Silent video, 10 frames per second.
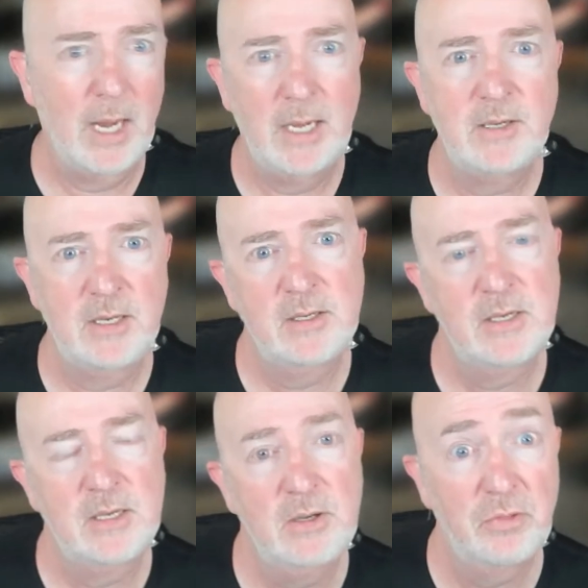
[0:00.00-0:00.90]

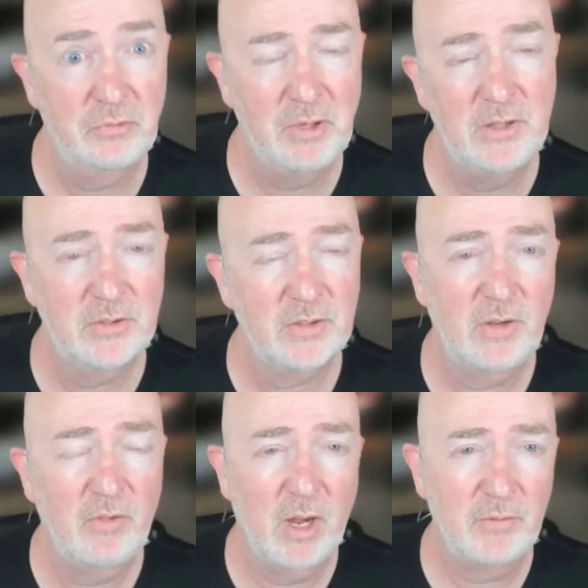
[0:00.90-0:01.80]

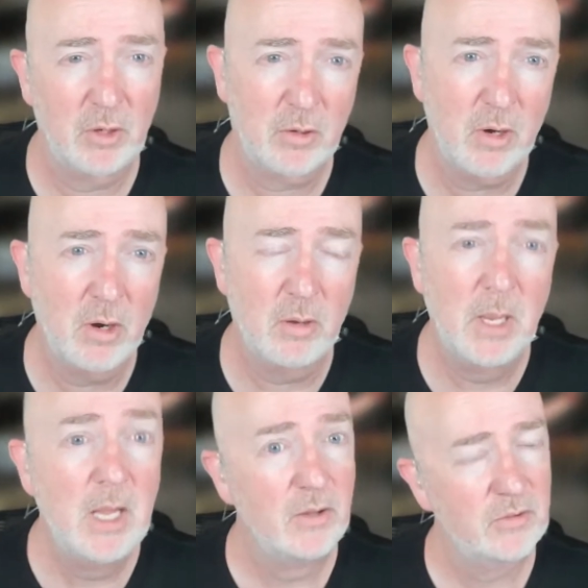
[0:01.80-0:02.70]

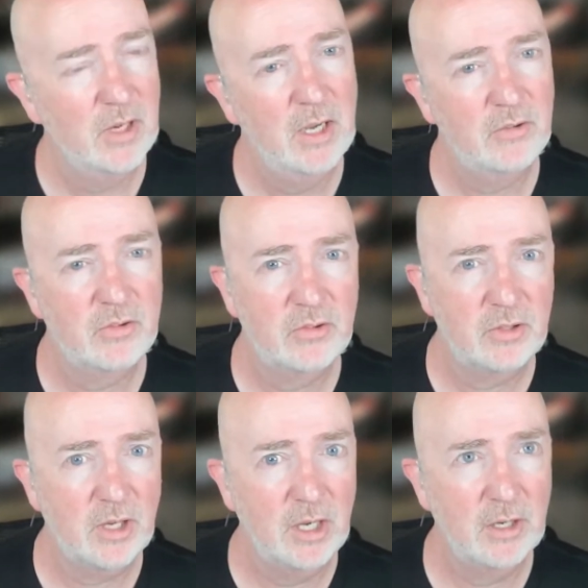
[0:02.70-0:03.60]

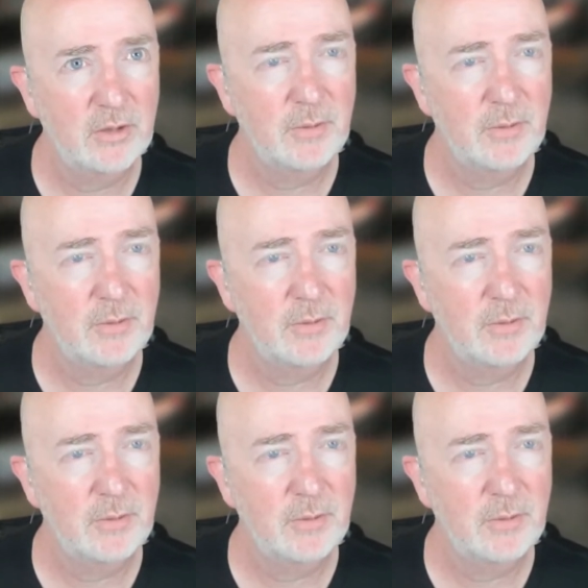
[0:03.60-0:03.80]
ADND365.com/start,